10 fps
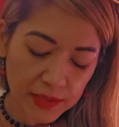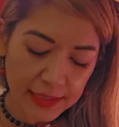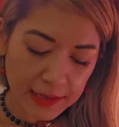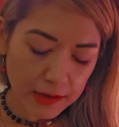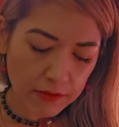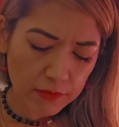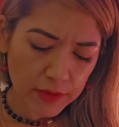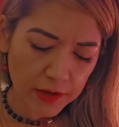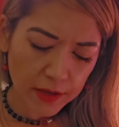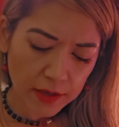T,
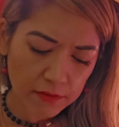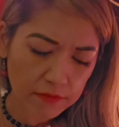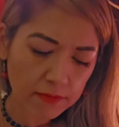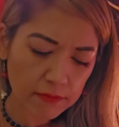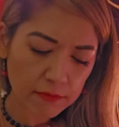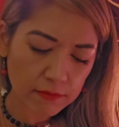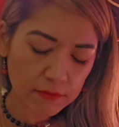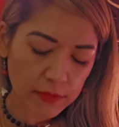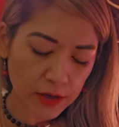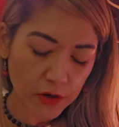I think.
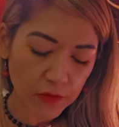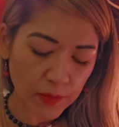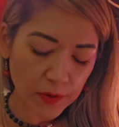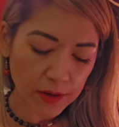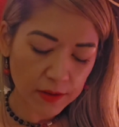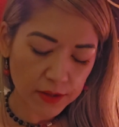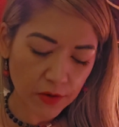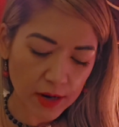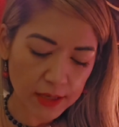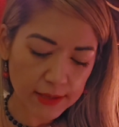I don't know if I pronounced it
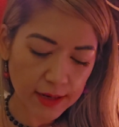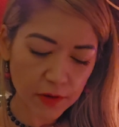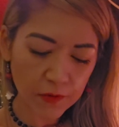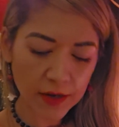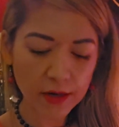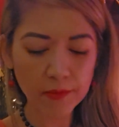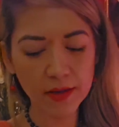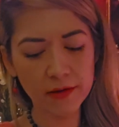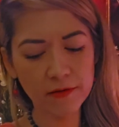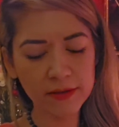correct. South
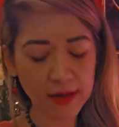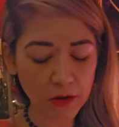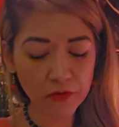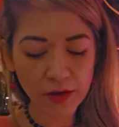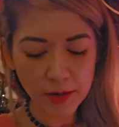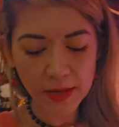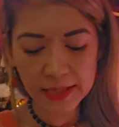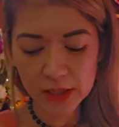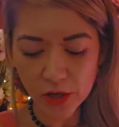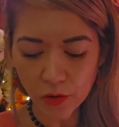
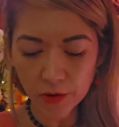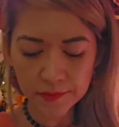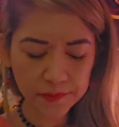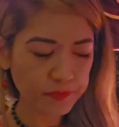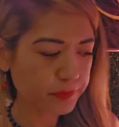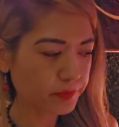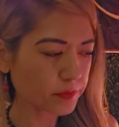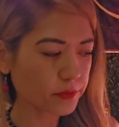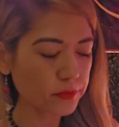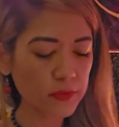Vietnamese general
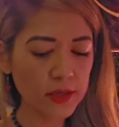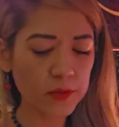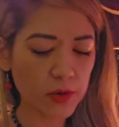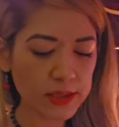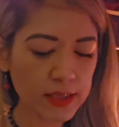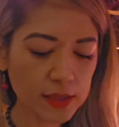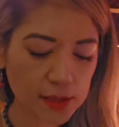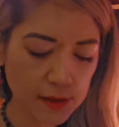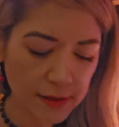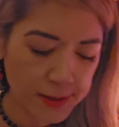and president.